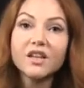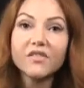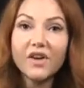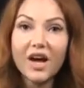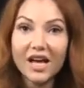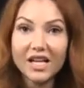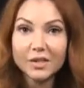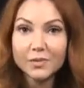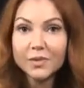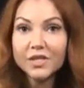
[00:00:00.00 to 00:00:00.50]
that they've
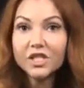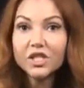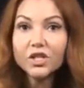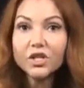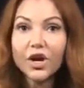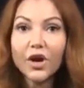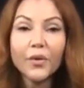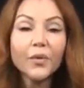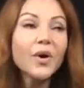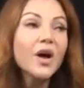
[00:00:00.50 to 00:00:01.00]
asked me to
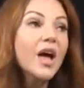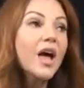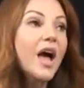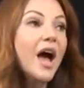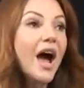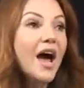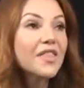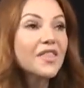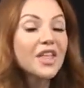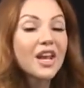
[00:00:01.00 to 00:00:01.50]
know,
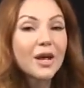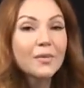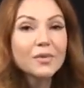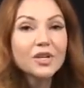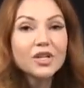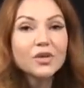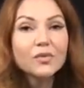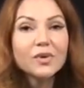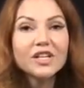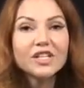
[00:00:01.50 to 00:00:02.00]
and then I'm
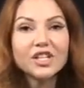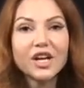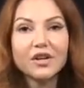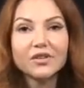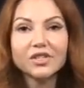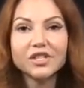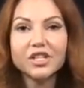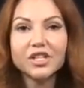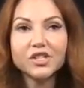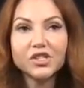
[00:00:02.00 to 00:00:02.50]
going to reach
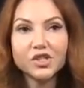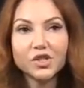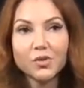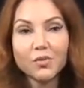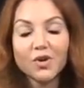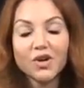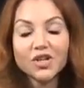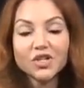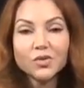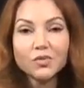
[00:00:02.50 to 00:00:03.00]
out to
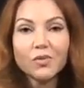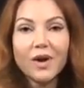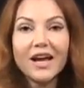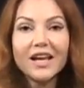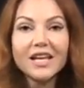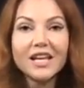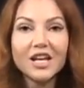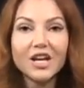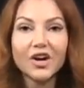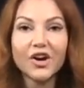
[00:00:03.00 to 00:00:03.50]
consumers
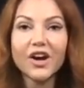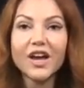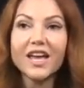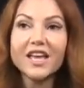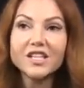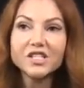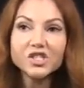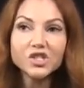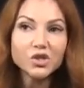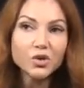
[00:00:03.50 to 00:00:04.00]
right here
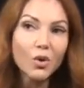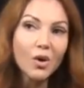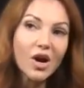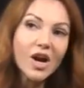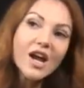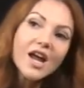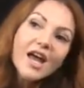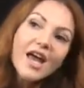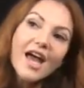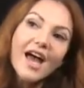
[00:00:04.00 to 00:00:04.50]
in
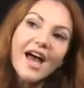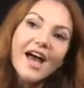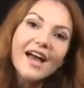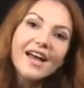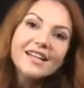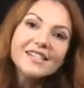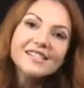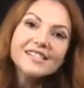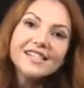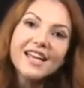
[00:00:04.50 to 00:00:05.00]
store
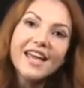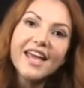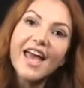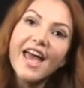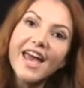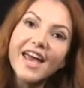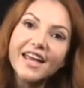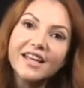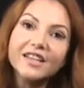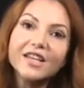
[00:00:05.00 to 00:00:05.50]
and say,
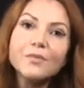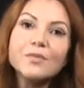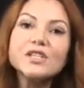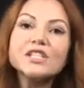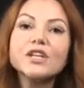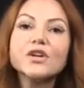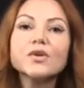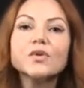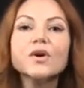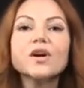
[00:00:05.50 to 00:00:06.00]
hey, let
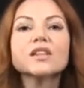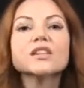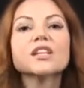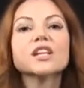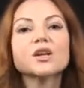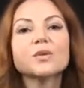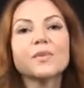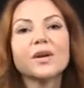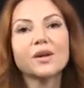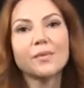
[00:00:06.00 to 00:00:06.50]
me tell you a
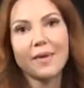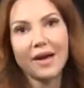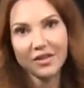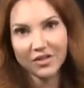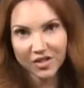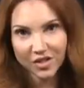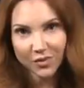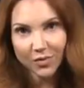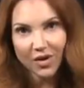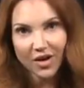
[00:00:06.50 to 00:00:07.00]
little bit
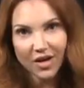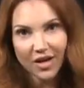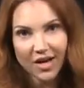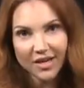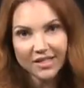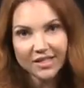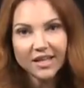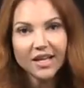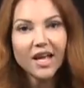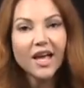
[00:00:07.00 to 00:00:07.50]
about this
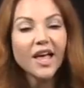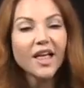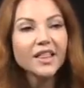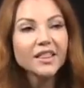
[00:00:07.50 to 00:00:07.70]
product.